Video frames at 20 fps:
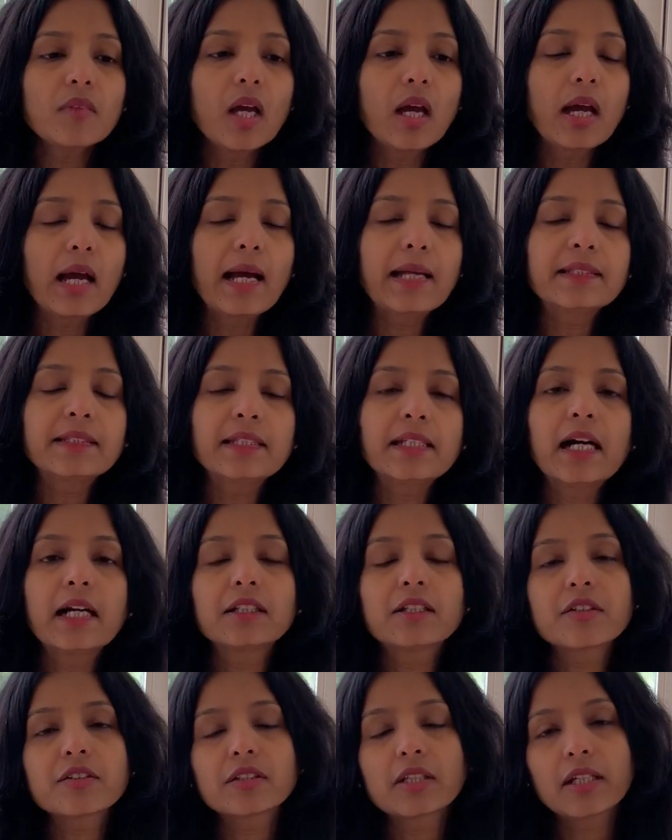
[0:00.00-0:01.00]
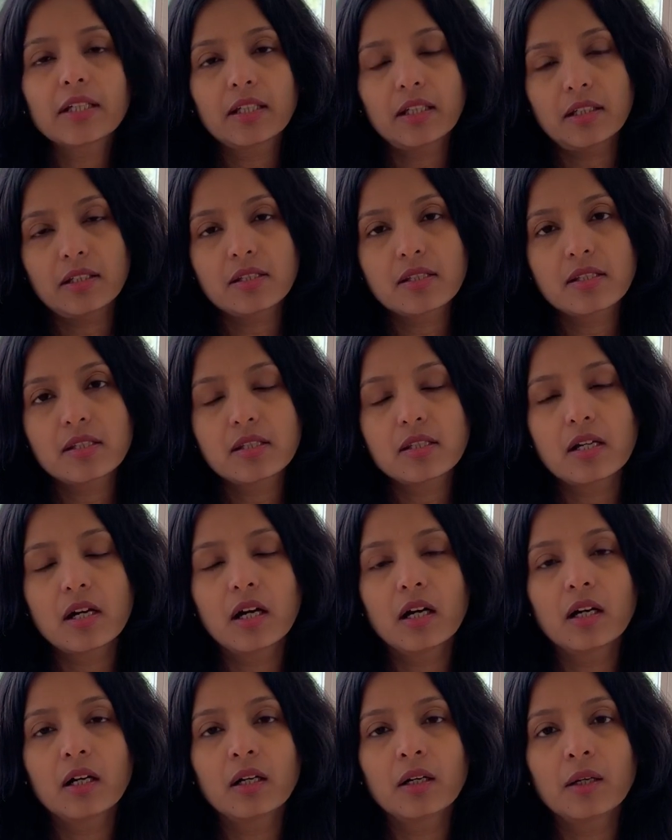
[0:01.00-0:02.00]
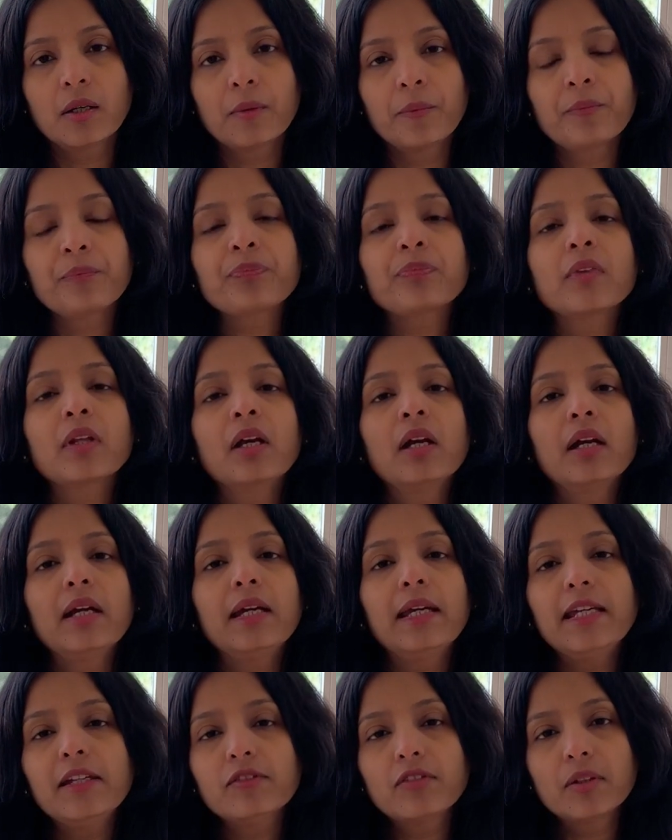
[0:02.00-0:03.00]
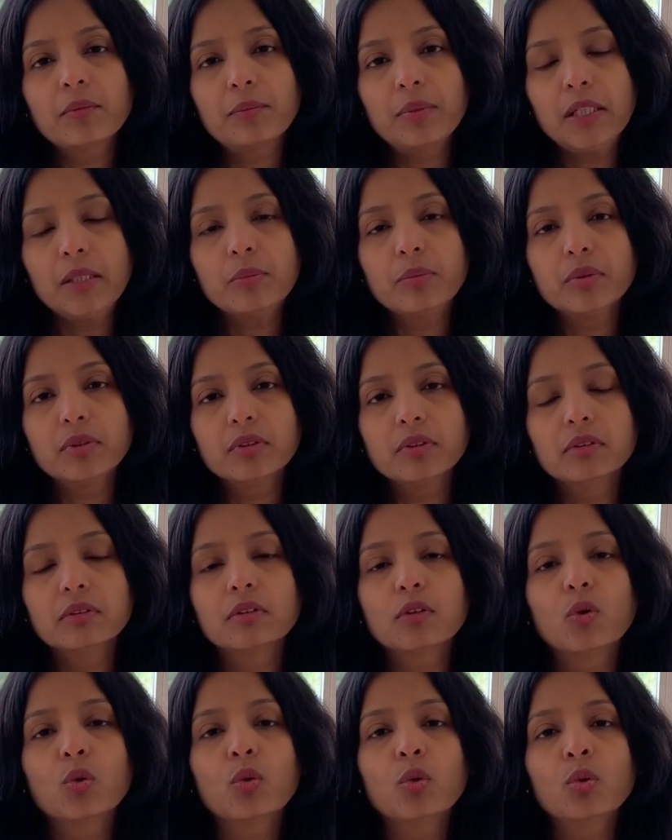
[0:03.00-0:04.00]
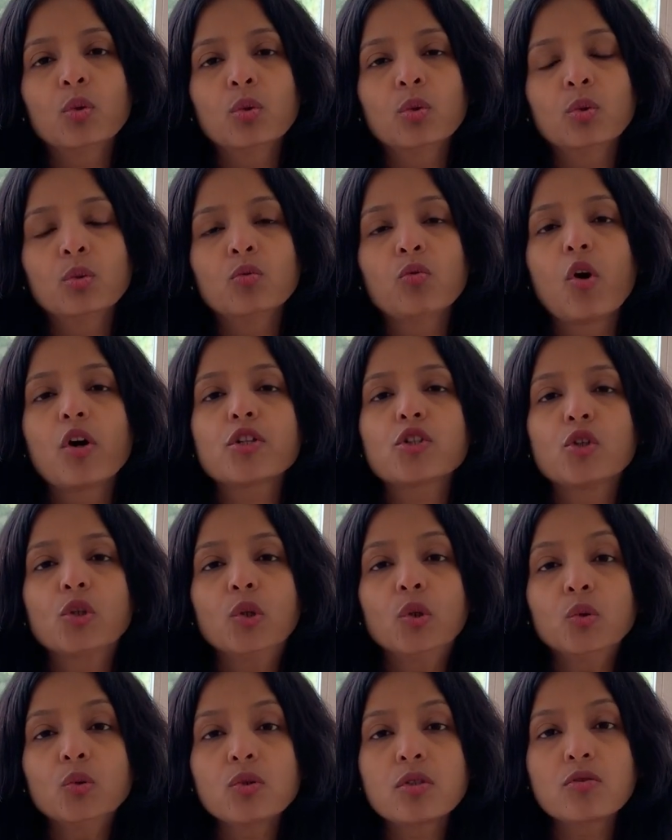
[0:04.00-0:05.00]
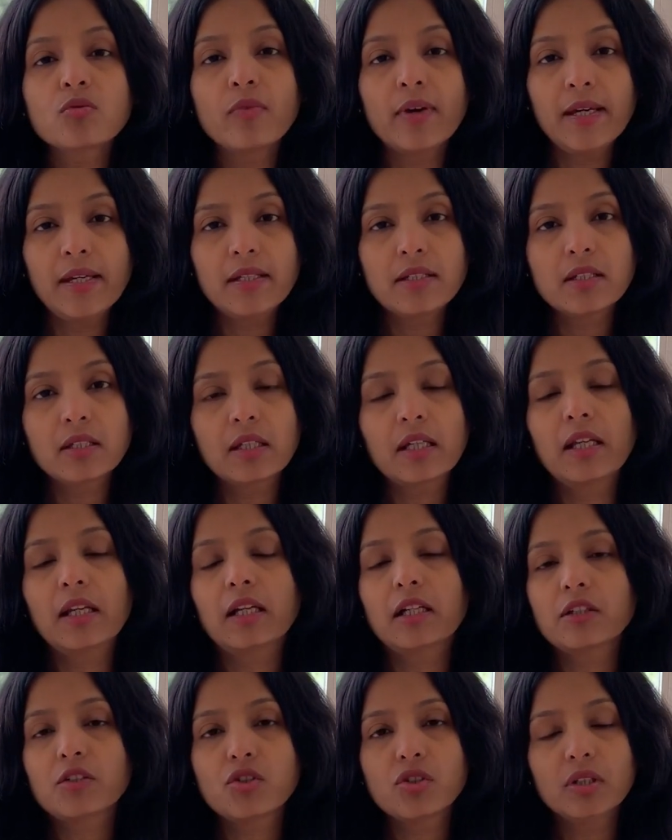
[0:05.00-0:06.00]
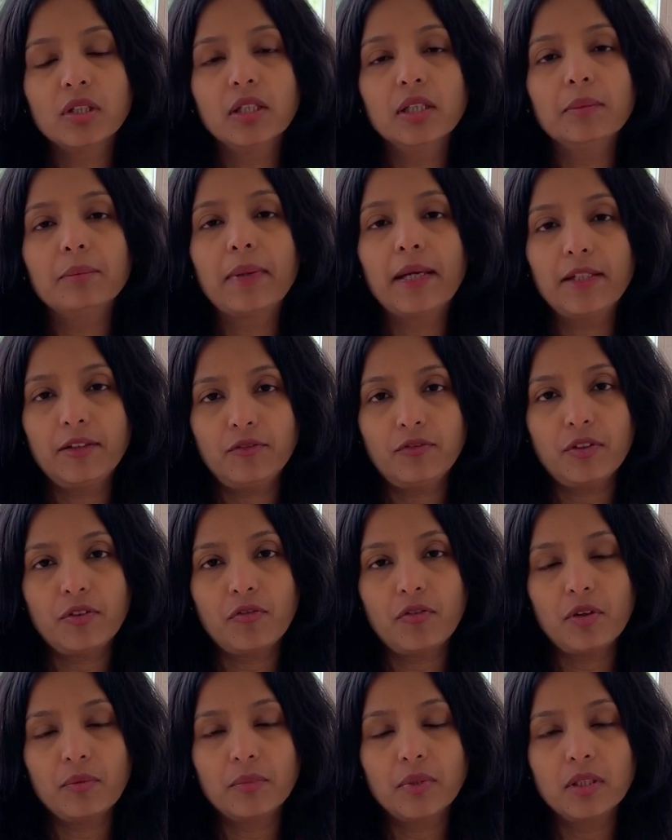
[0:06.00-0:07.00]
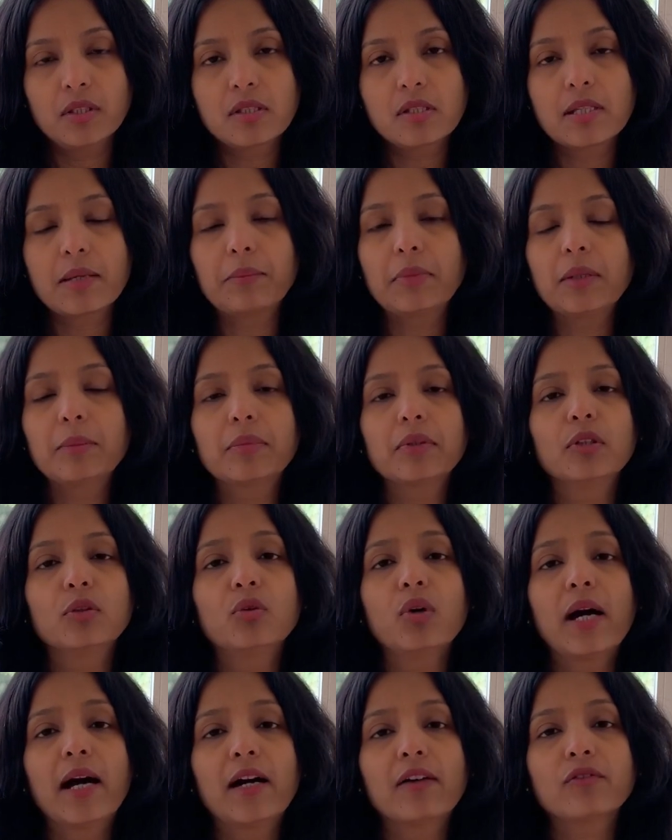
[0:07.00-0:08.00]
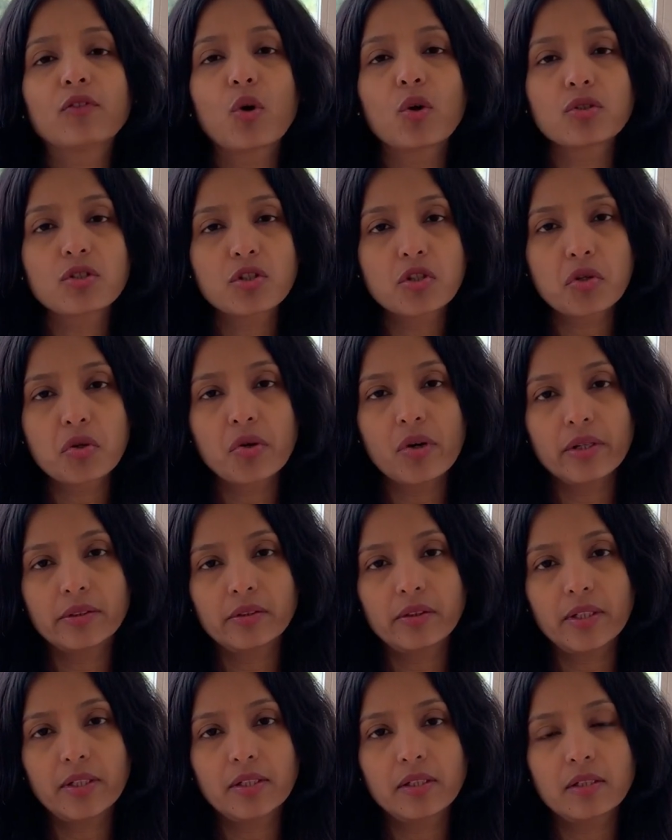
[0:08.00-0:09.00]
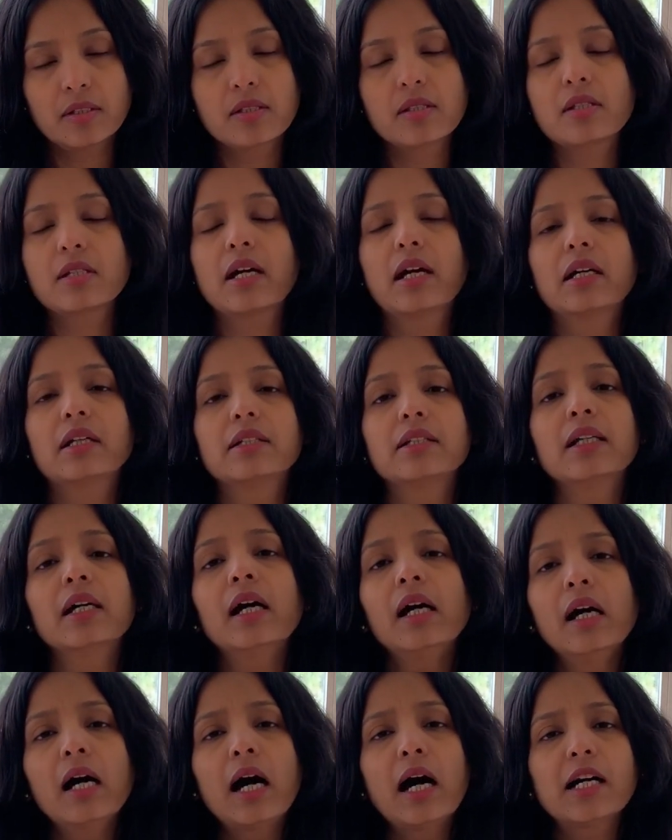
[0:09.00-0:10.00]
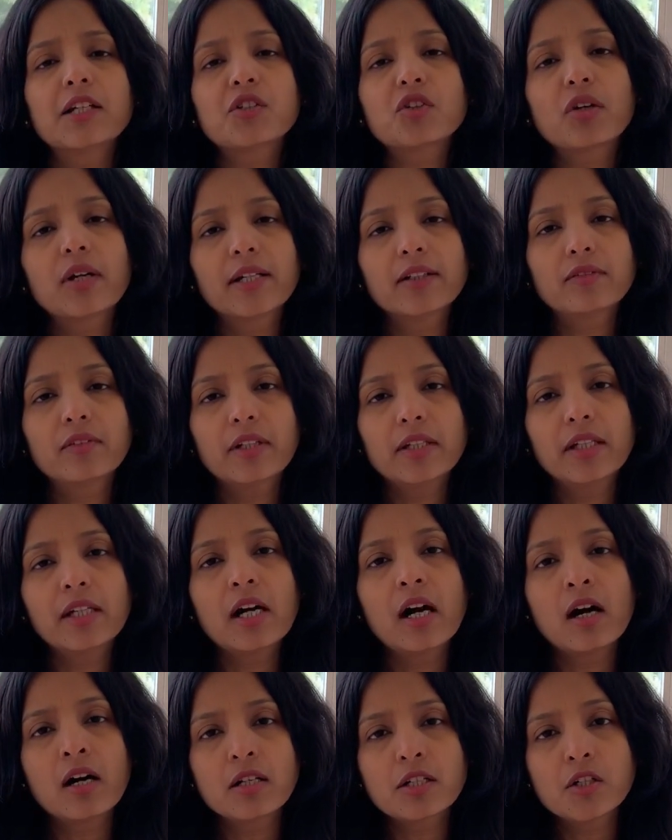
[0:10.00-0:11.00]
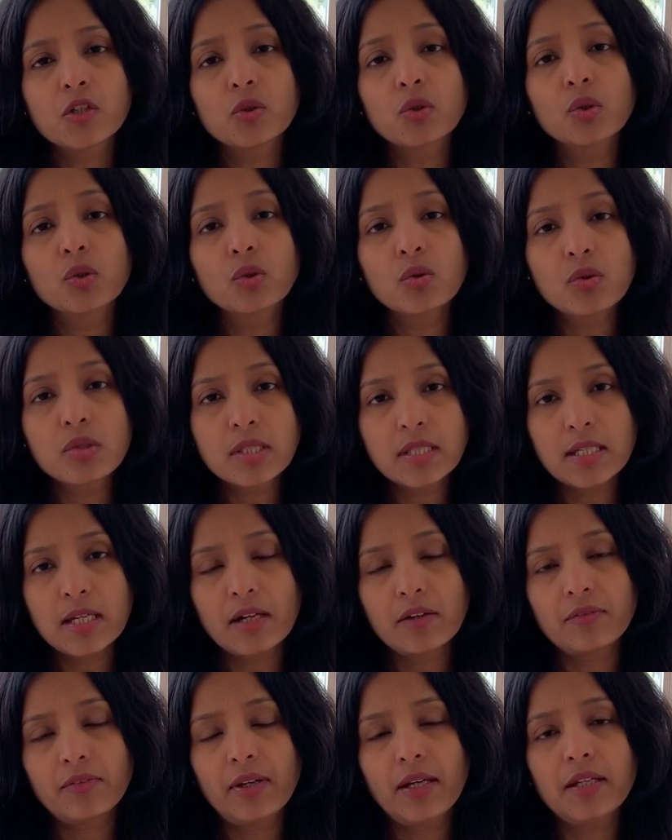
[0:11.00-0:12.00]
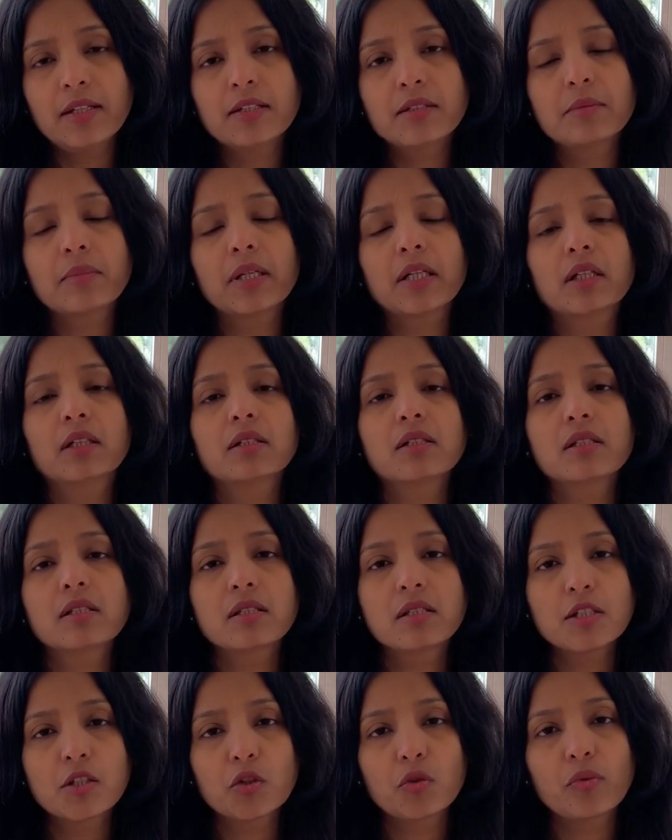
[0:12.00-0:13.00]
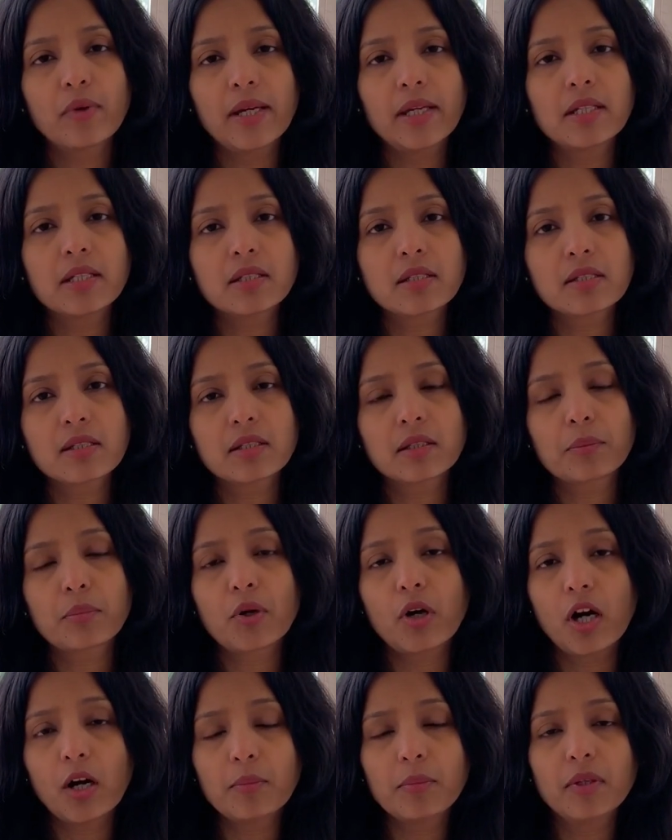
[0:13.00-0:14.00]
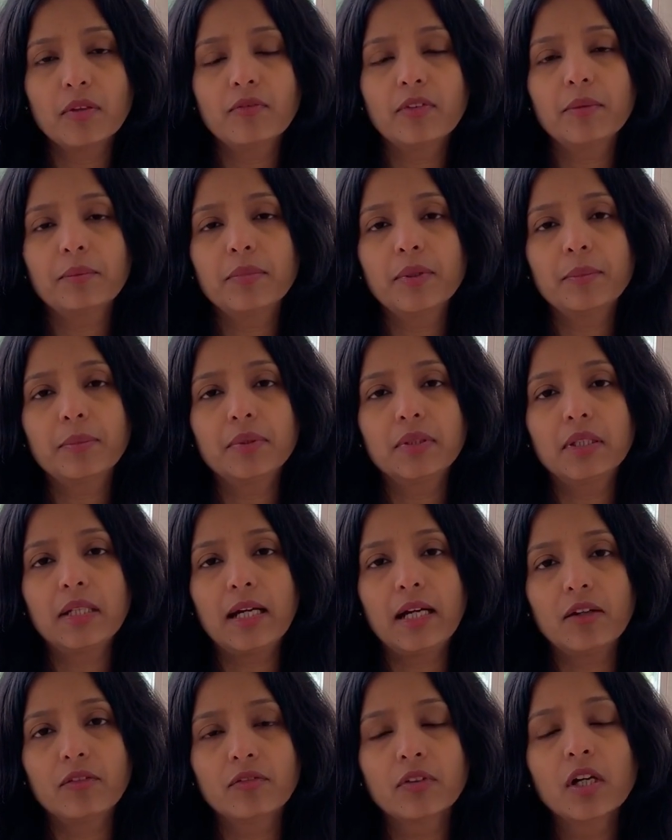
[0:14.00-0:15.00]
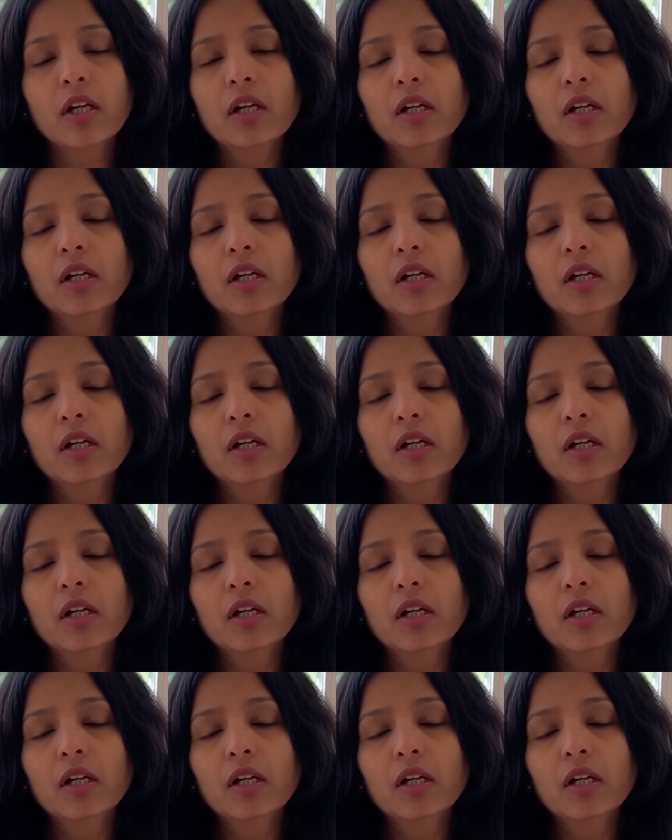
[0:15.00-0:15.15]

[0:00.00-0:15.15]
And the other thing is, even people who want to lose weight can actually benefit from this, and people who have osteoarthritis and are trying very hard to lose their weight, because weight is a problem and people have